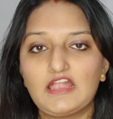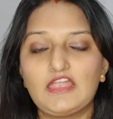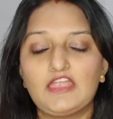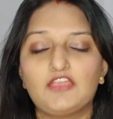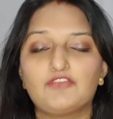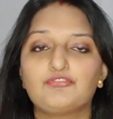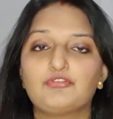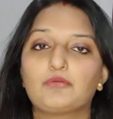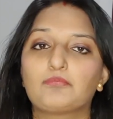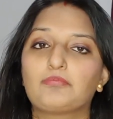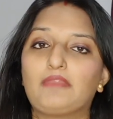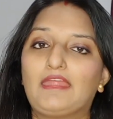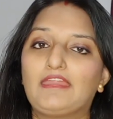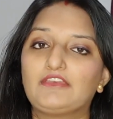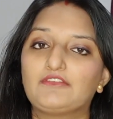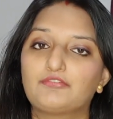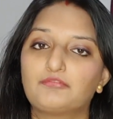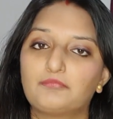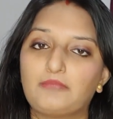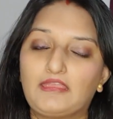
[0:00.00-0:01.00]
If you're
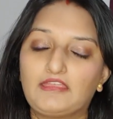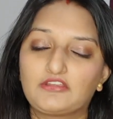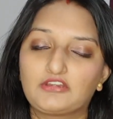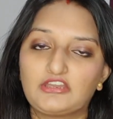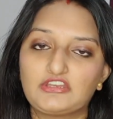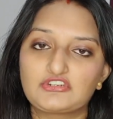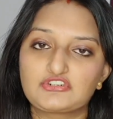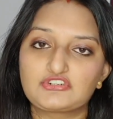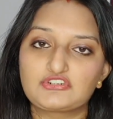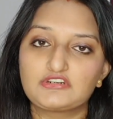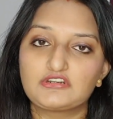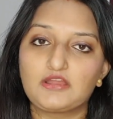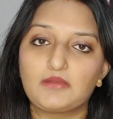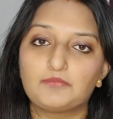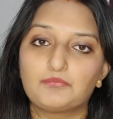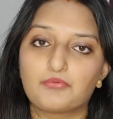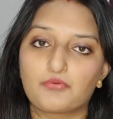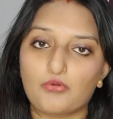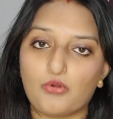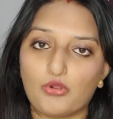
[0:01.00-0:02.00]
applying for migration
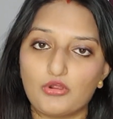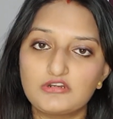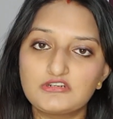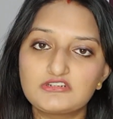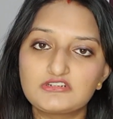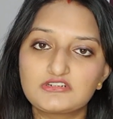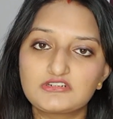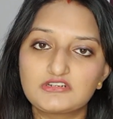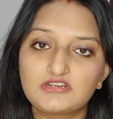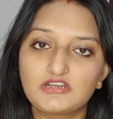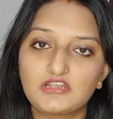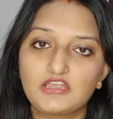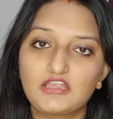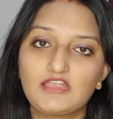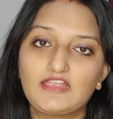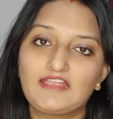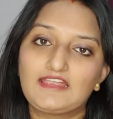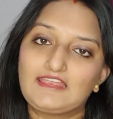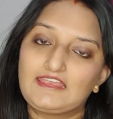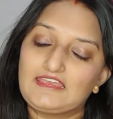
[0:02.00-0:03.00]
abroad,
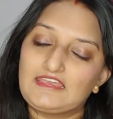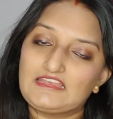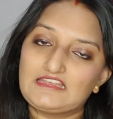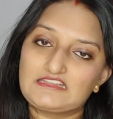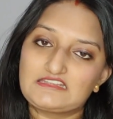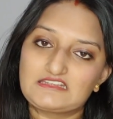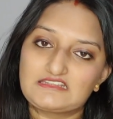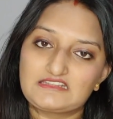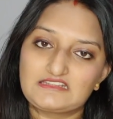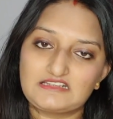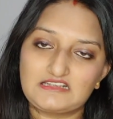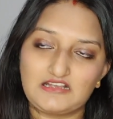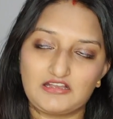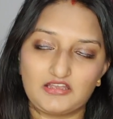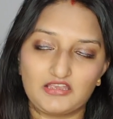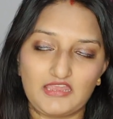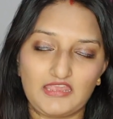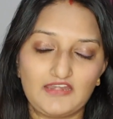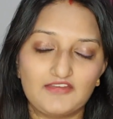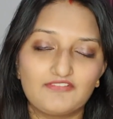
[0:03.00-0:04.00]
it's
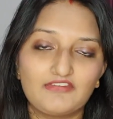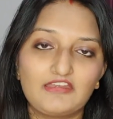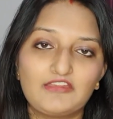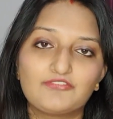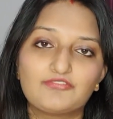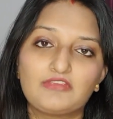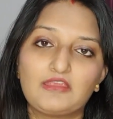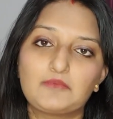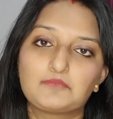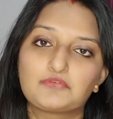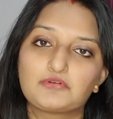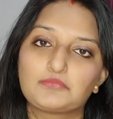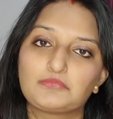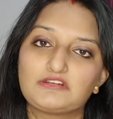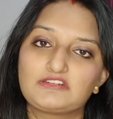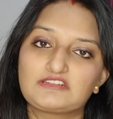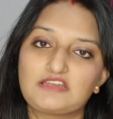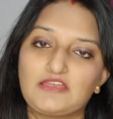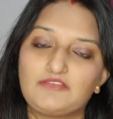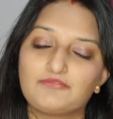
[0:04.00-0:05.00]
again a very
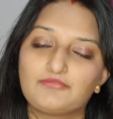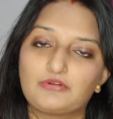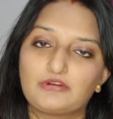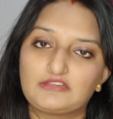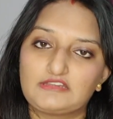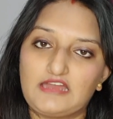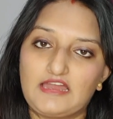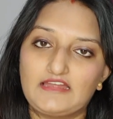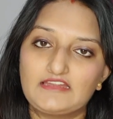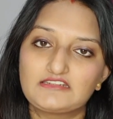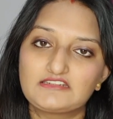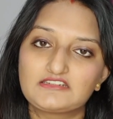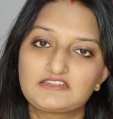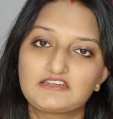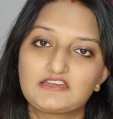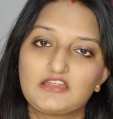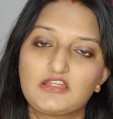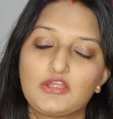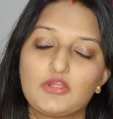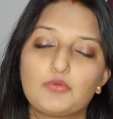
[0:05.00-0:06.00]
favorable time for that.
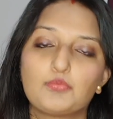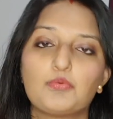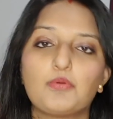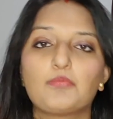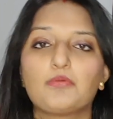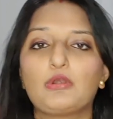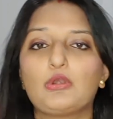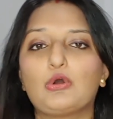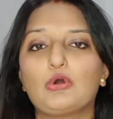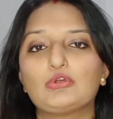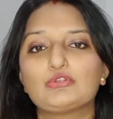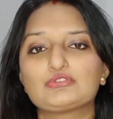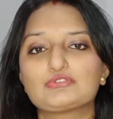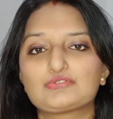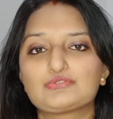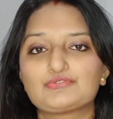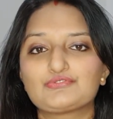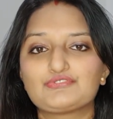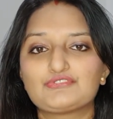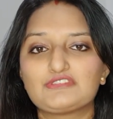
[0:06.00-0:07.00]
We will
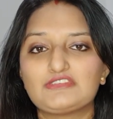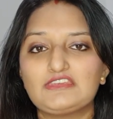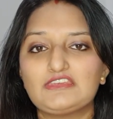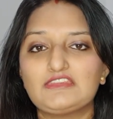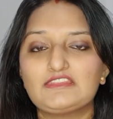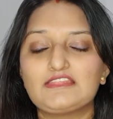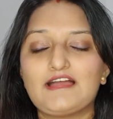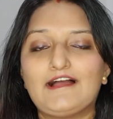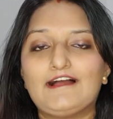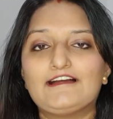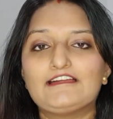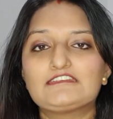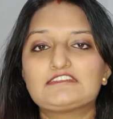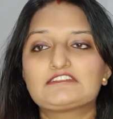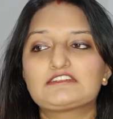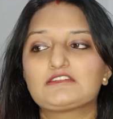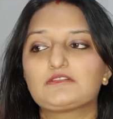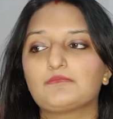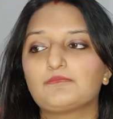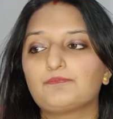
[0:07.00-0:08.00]
also see
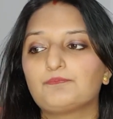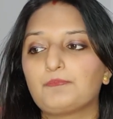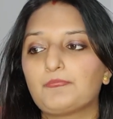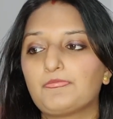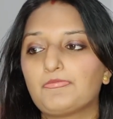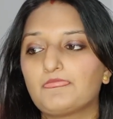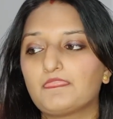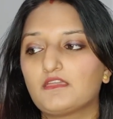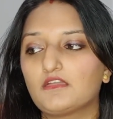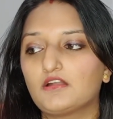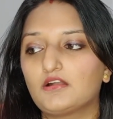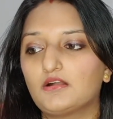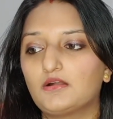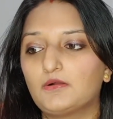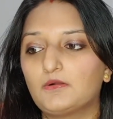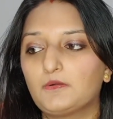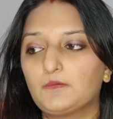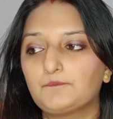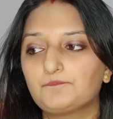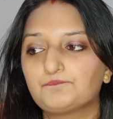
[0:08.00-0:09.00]
that
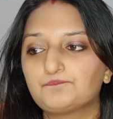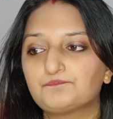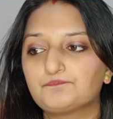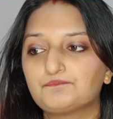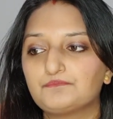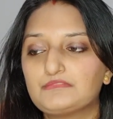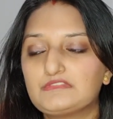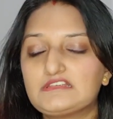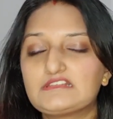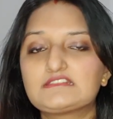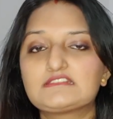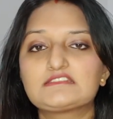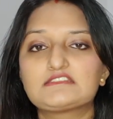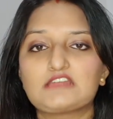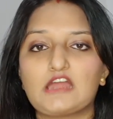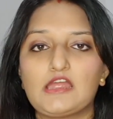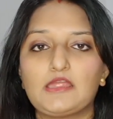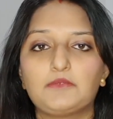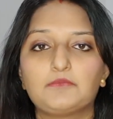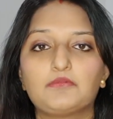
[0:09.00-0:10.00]
this
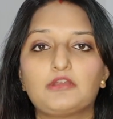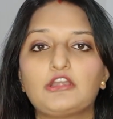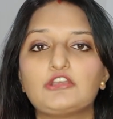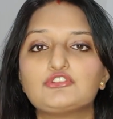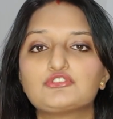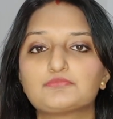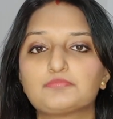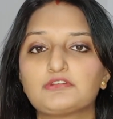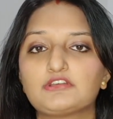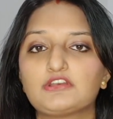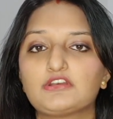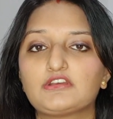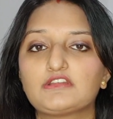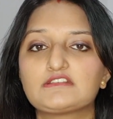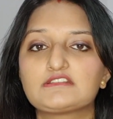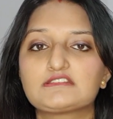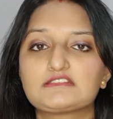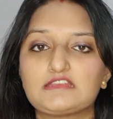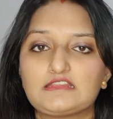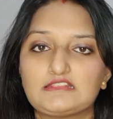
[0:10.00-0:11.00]
time where Jupiter
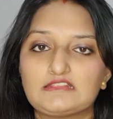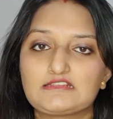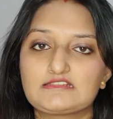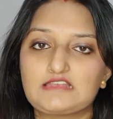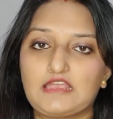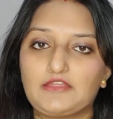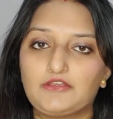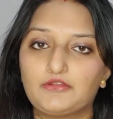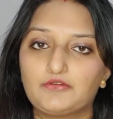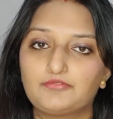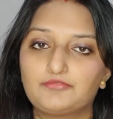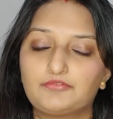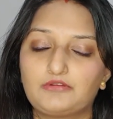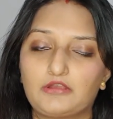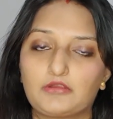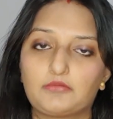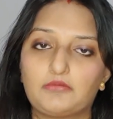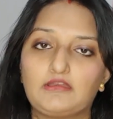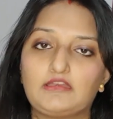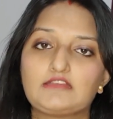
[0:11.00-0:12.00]
is in the sign of
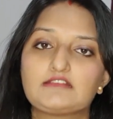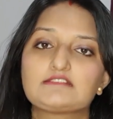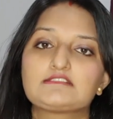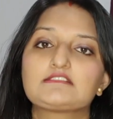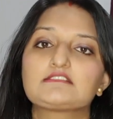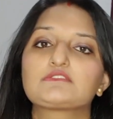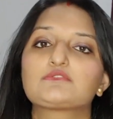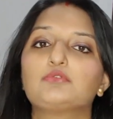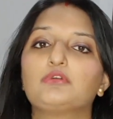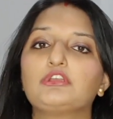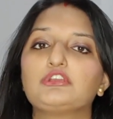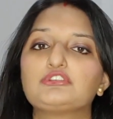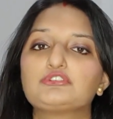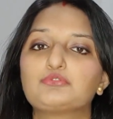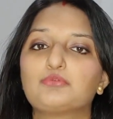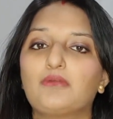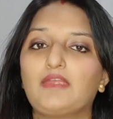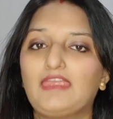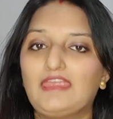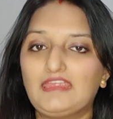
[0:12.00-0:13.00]
Aquarius is going
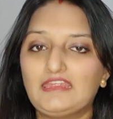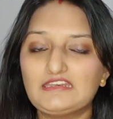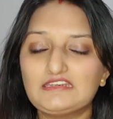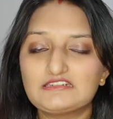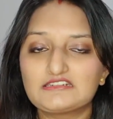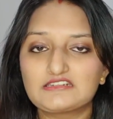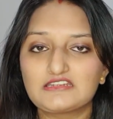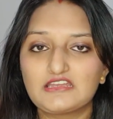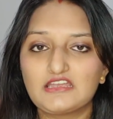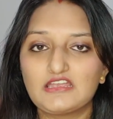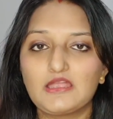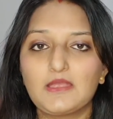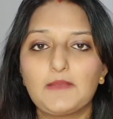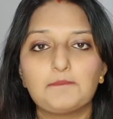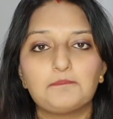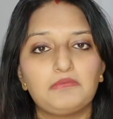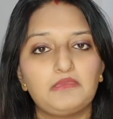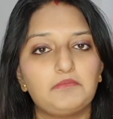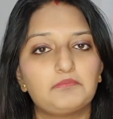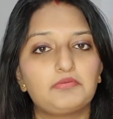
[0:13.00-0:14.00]
to aid
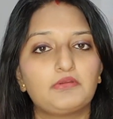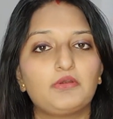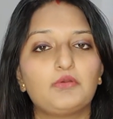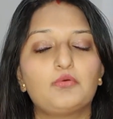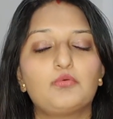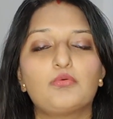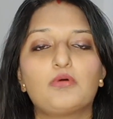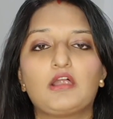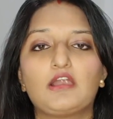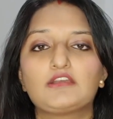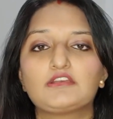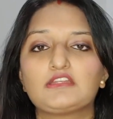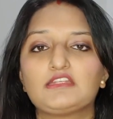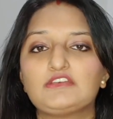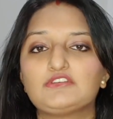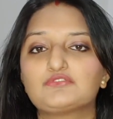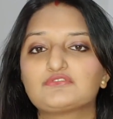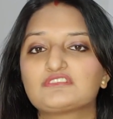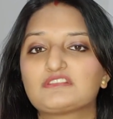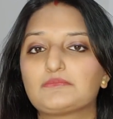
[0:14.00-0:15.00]
people who are
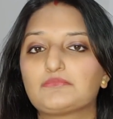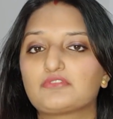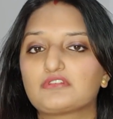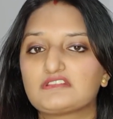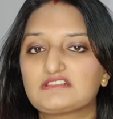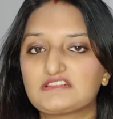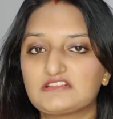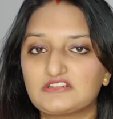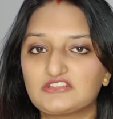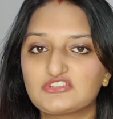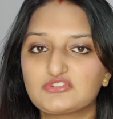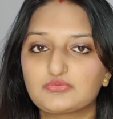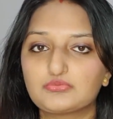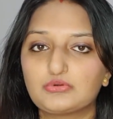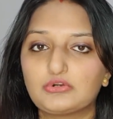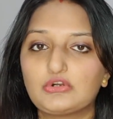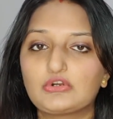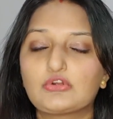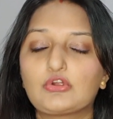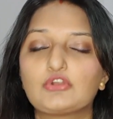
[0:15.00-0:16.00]
into some research
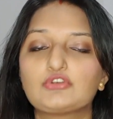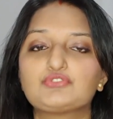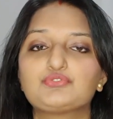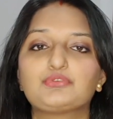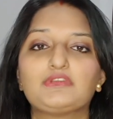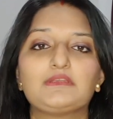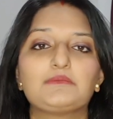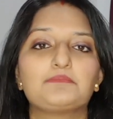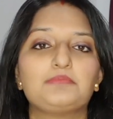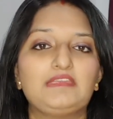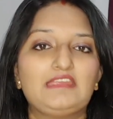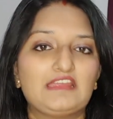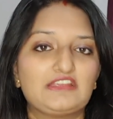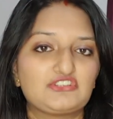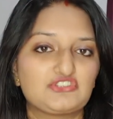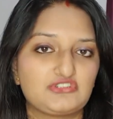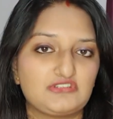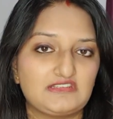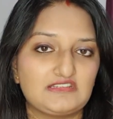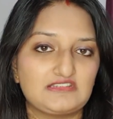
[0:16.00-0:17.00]
work or doing
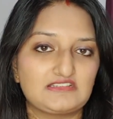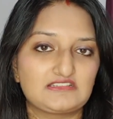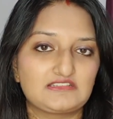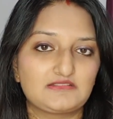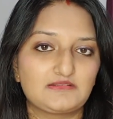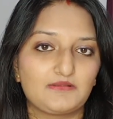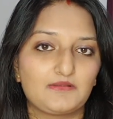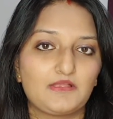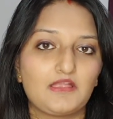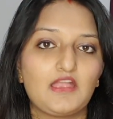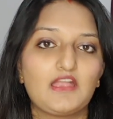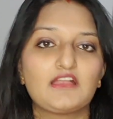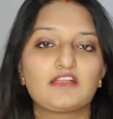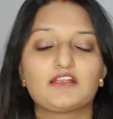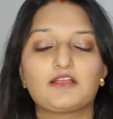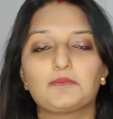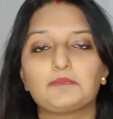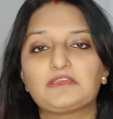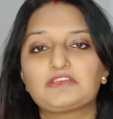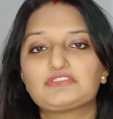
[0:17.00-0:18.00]
PhDs.
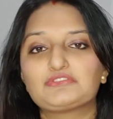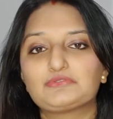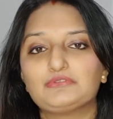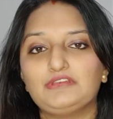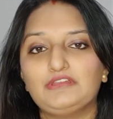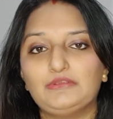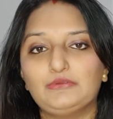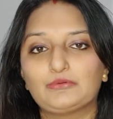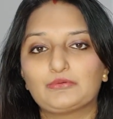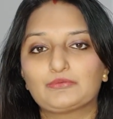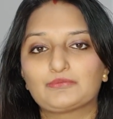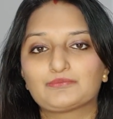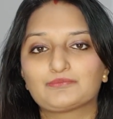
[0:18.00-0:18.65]
Coming to Leo.